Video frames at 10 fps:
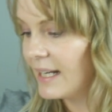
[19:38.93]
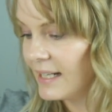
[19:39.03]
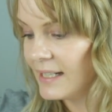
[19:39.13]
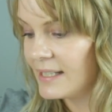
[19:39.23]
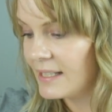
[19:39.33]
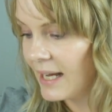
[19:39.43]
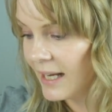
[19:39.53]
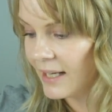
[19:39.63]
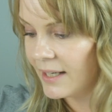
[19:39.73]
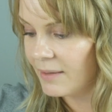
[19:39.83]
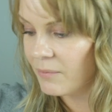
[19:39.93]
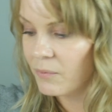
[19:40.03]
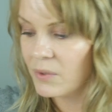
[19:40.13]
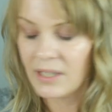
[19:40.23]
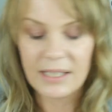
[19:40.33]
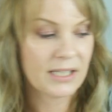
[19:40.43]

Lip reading: and it's Woodland